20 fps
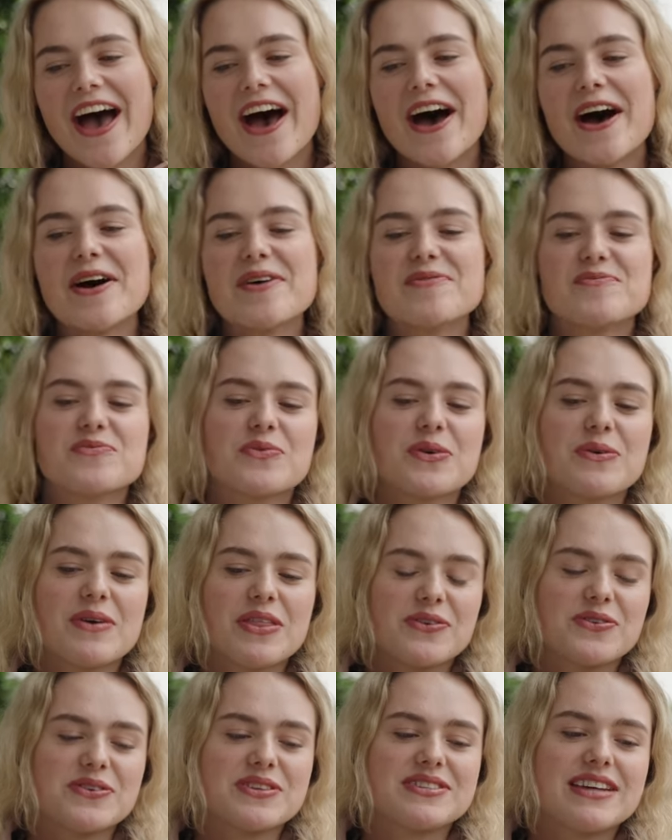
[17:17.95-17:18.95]
We
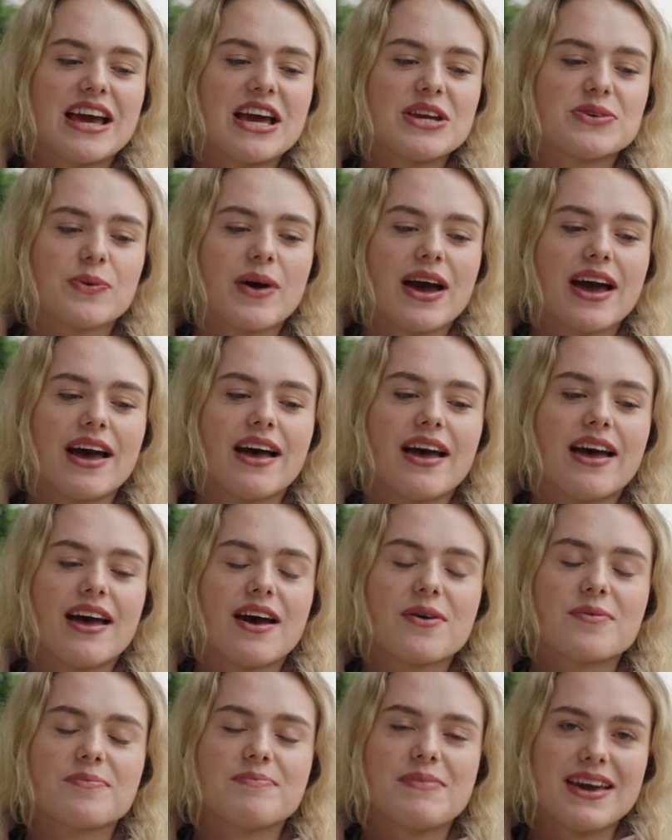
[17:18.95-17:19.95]
went through the stage where
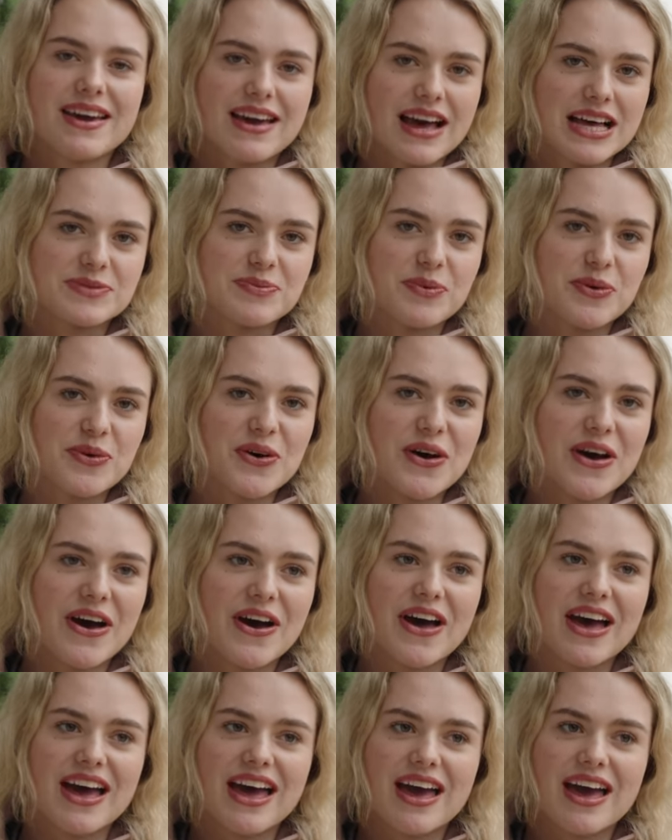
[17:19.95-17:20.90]
me and Casper were